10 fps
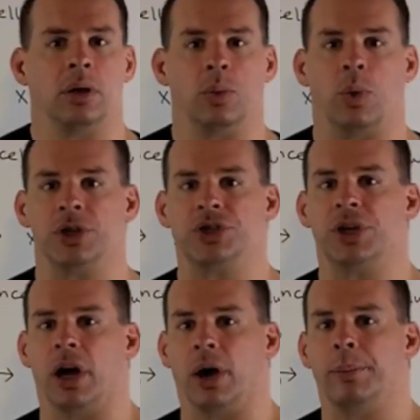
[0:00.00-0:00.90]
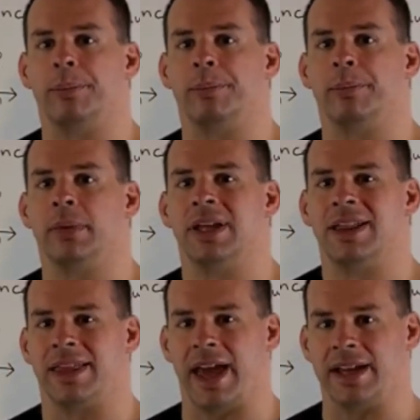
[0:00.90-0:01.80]
We want to show
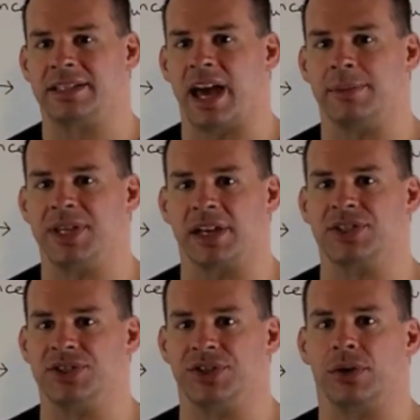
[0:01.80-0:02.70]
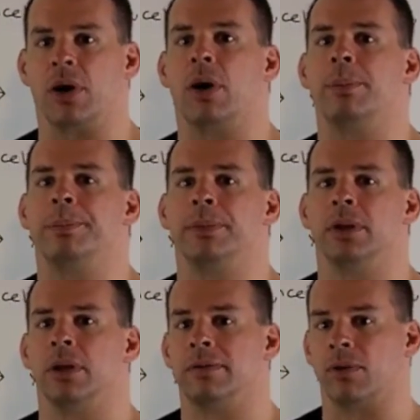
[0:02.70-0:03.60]
that n times x is 0
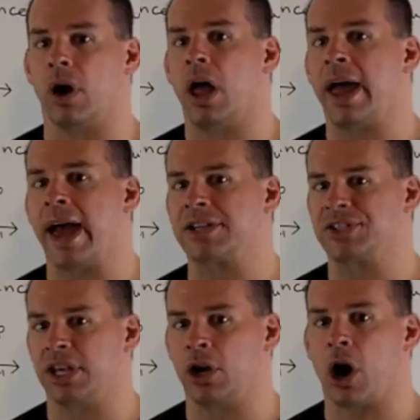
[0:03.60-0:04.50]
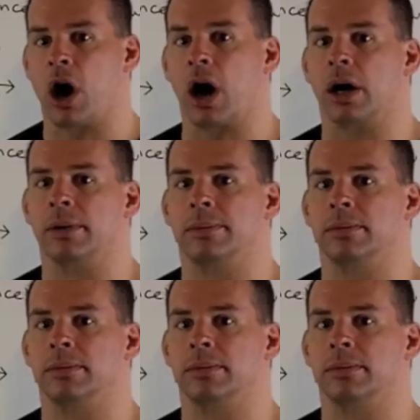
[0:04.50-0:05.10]
for all x in R.